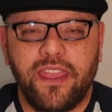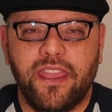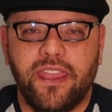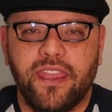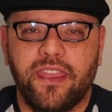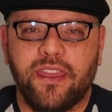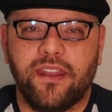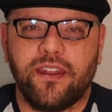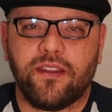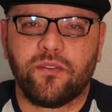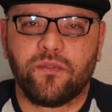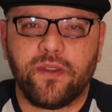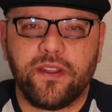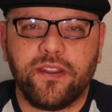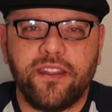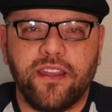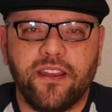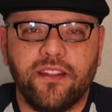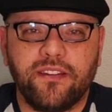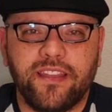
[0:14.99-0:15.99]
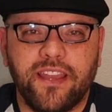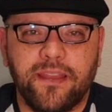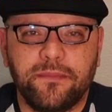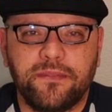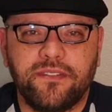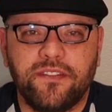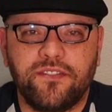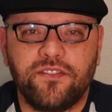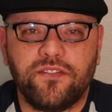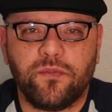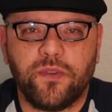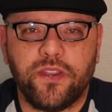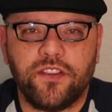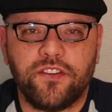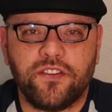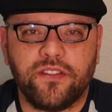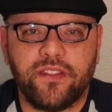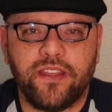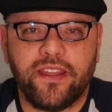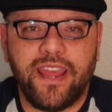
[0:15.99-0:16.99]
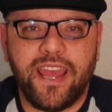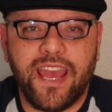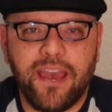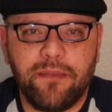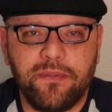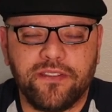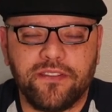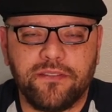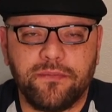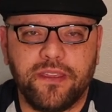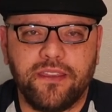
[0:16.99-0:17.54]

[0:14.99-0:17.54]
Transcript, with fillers: in a grid down type situation that happens